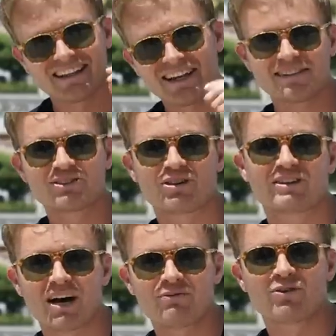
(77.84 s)
And that's the sort of
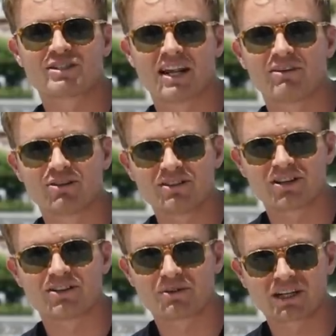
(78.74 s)
downforce levels
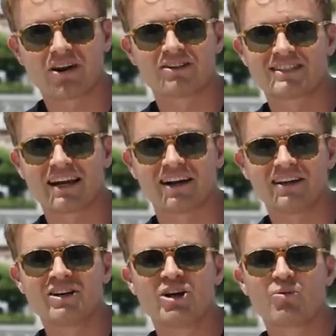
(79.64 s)
on the McLaren
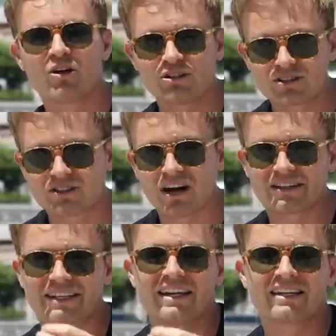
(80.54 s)
Senna where you
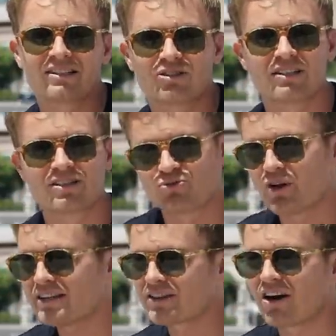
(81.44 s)
start getting into this
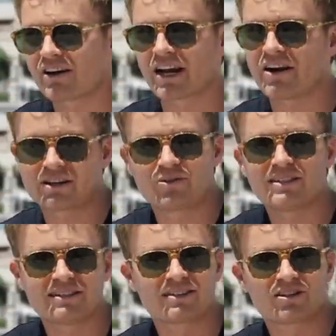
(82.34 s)
race car
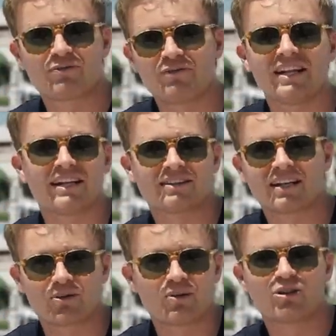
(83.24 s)
characteristics of feeling
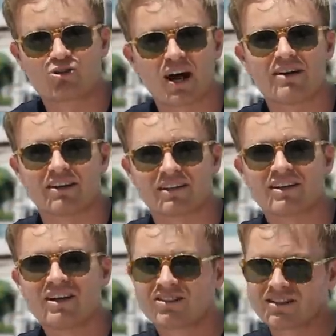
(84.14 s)
like when you're driving.
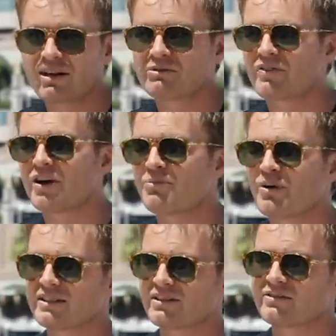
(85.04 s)
So that was very
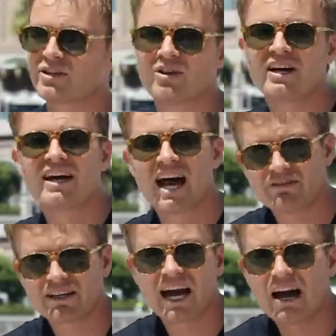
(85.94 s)
impressive. So
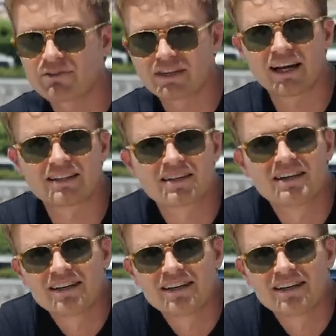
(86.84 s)
having half of that